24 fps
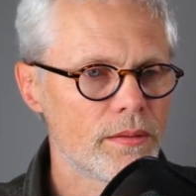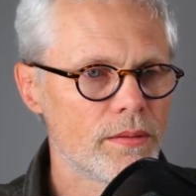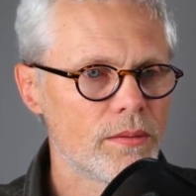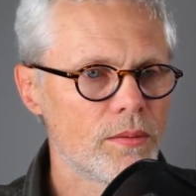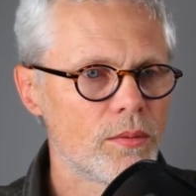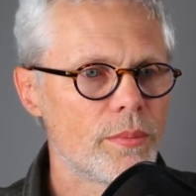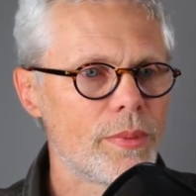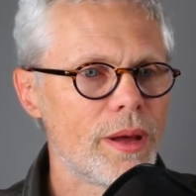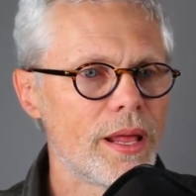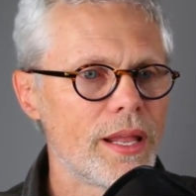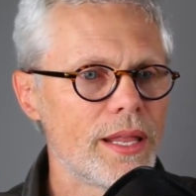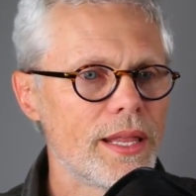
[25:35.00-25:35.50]

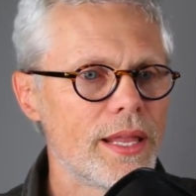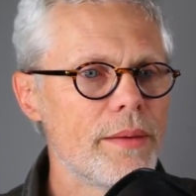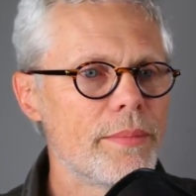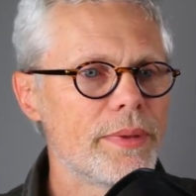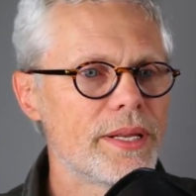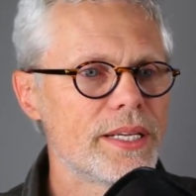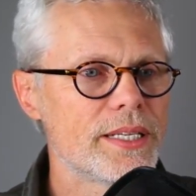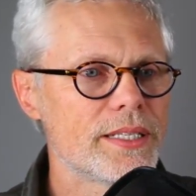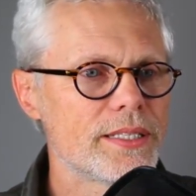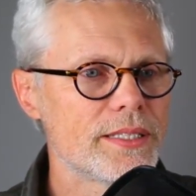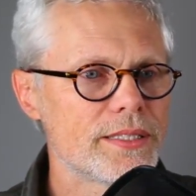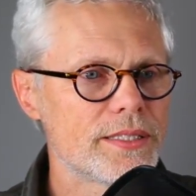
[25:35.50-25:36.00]
What about
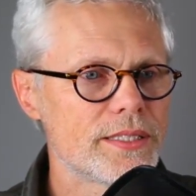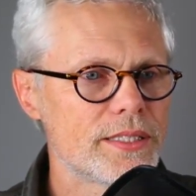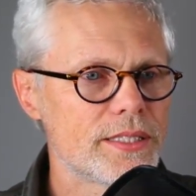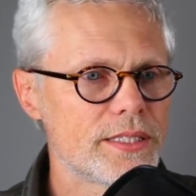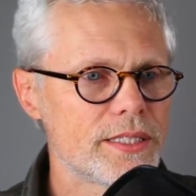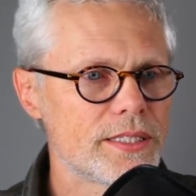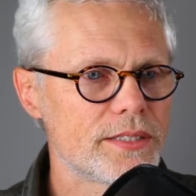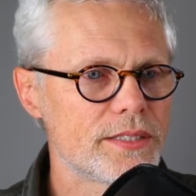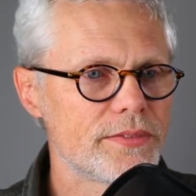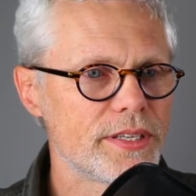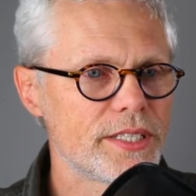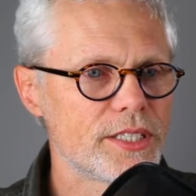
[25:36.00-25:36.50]
lemons?
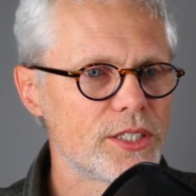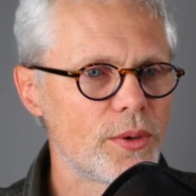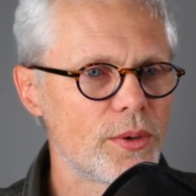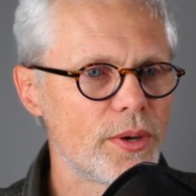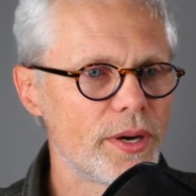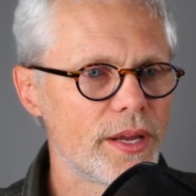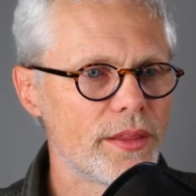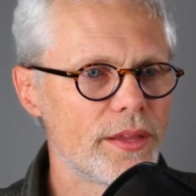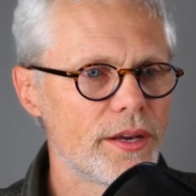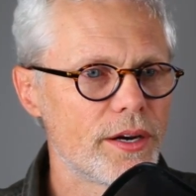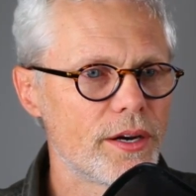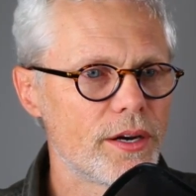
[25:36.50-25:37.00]
Says
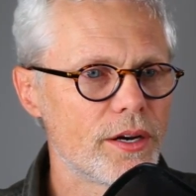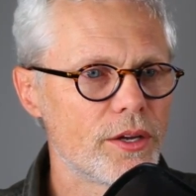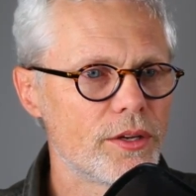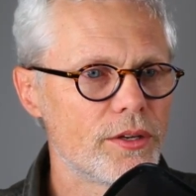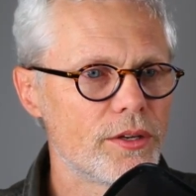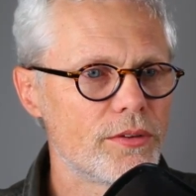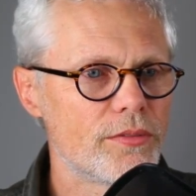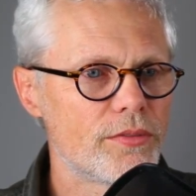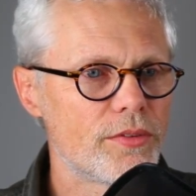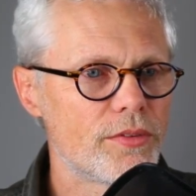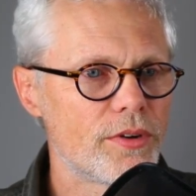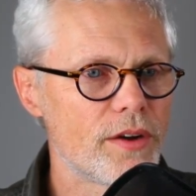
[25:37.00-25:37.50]
Victoria. They're
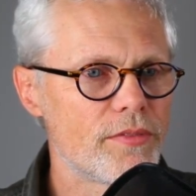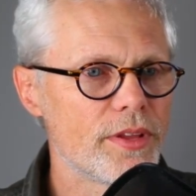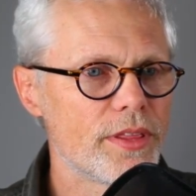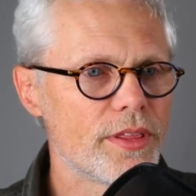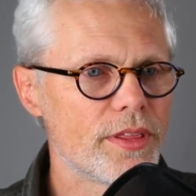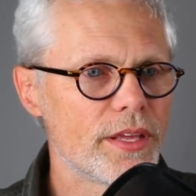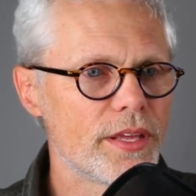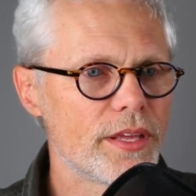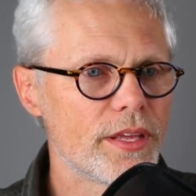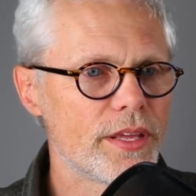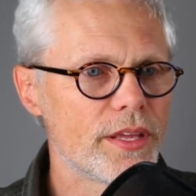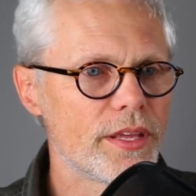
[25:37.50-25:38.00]
good for
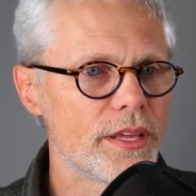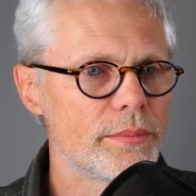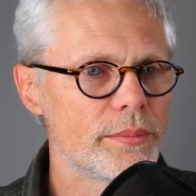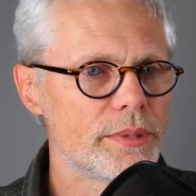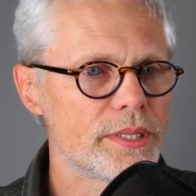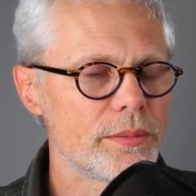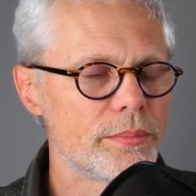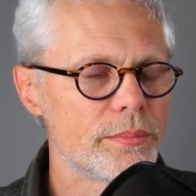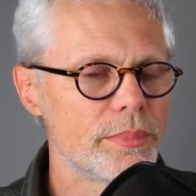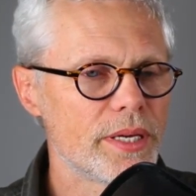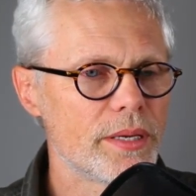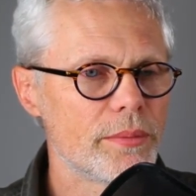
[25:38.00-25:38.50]
everything.
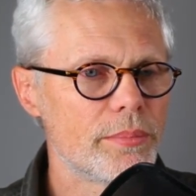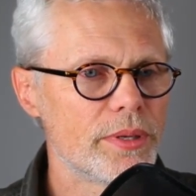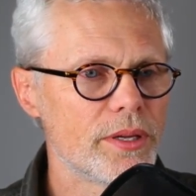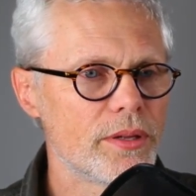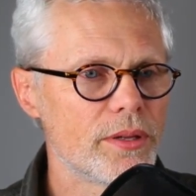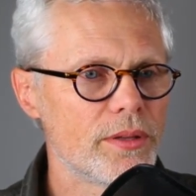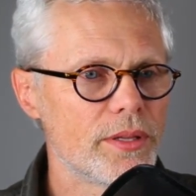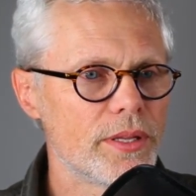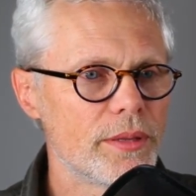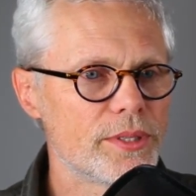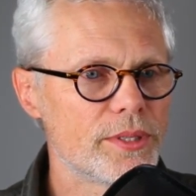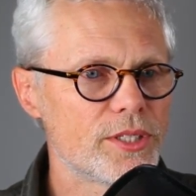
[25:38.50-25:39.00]
Lemon's a big
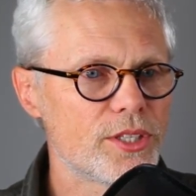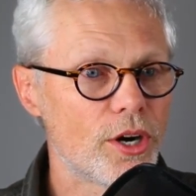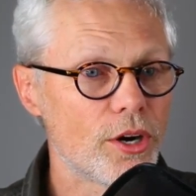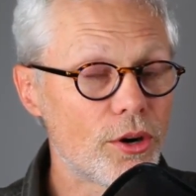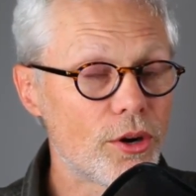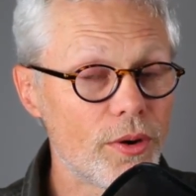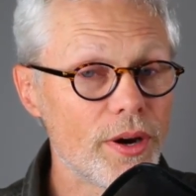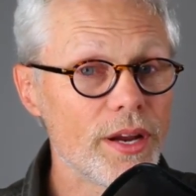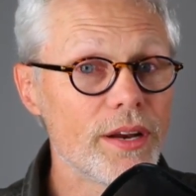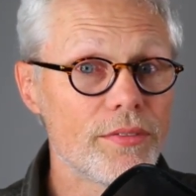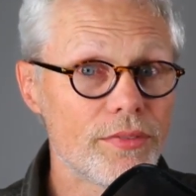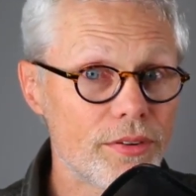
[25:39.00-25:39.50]
pill. Lemons are
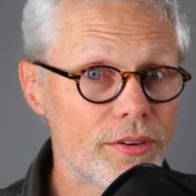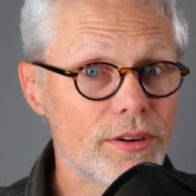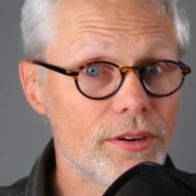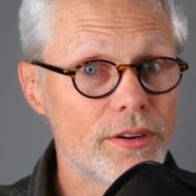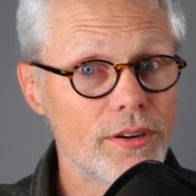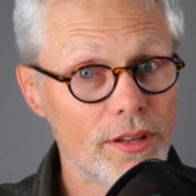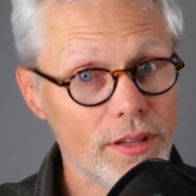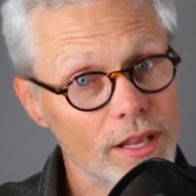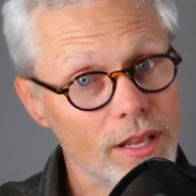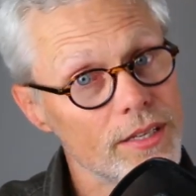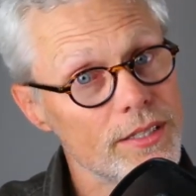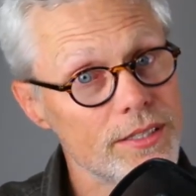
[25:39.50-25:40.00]
great for
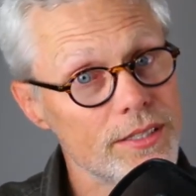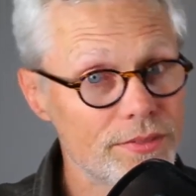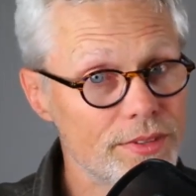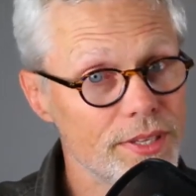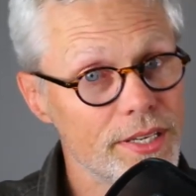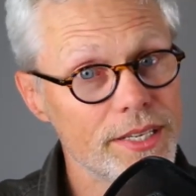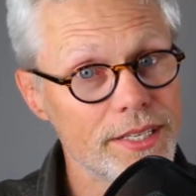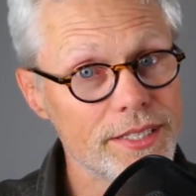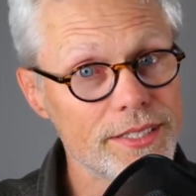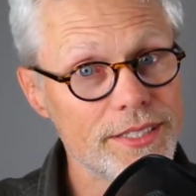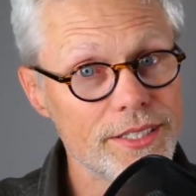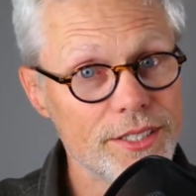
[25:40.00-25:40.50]
lots of
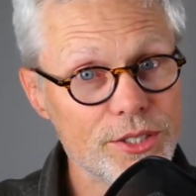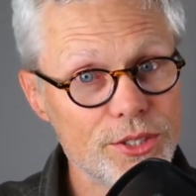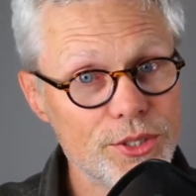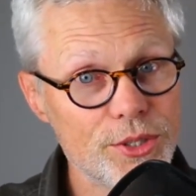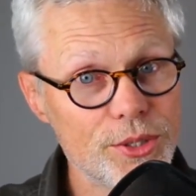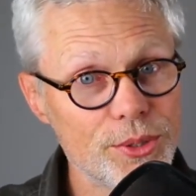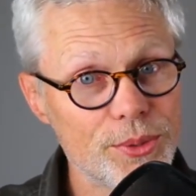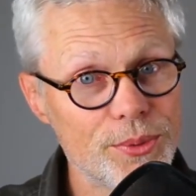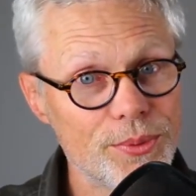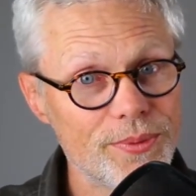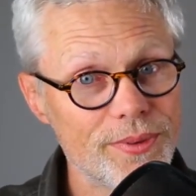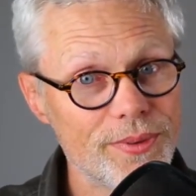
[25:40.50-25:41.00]
things. That's
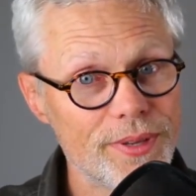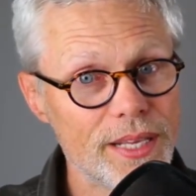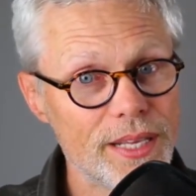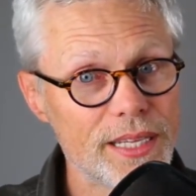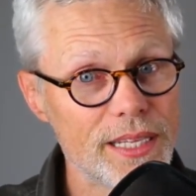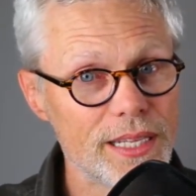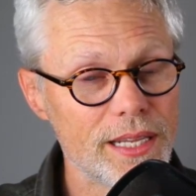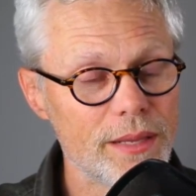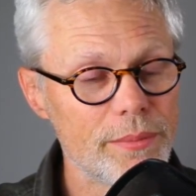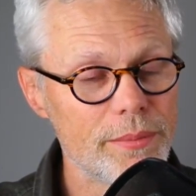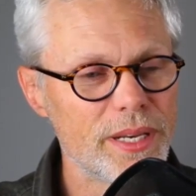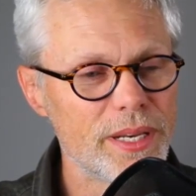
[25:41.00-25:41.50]
true. And
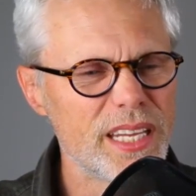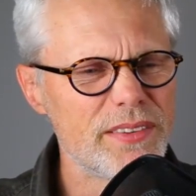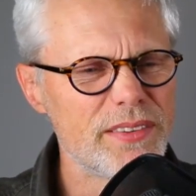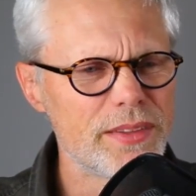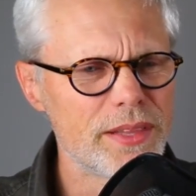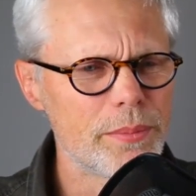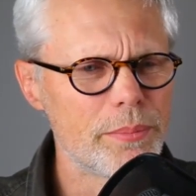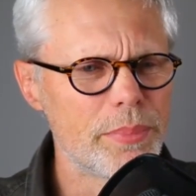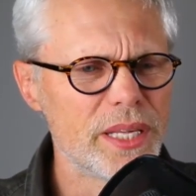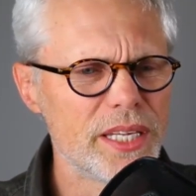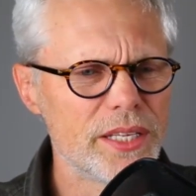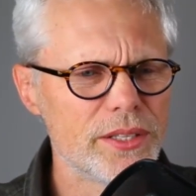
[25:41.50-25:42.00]
the lemon, even
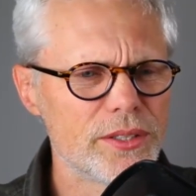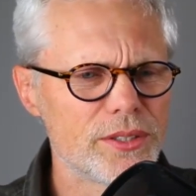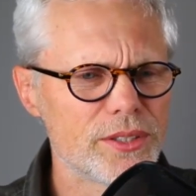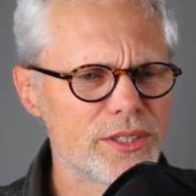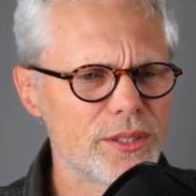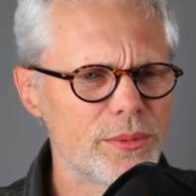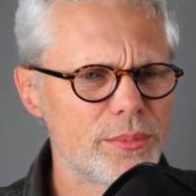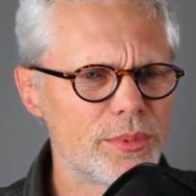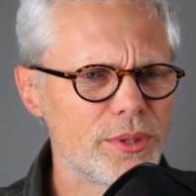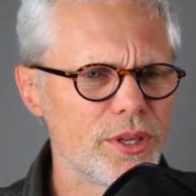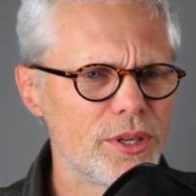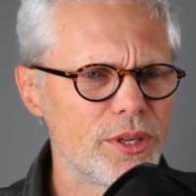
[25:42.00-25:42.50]
the peels
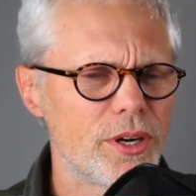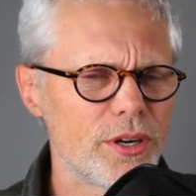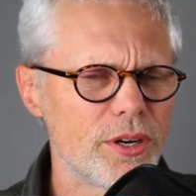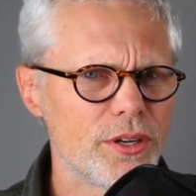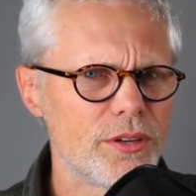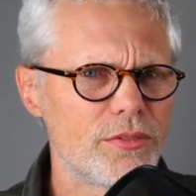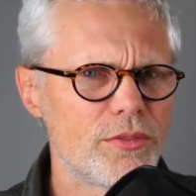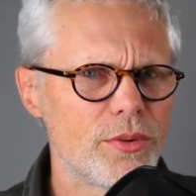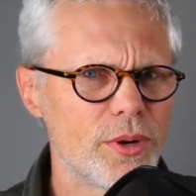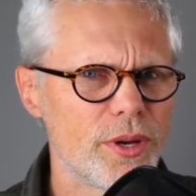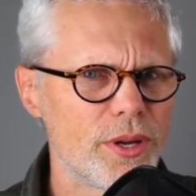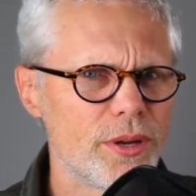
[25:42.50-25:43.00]
are, are
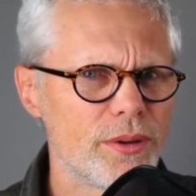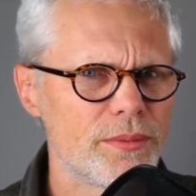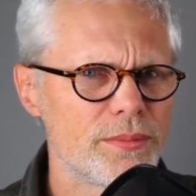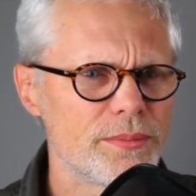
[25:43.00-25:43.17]
good for you.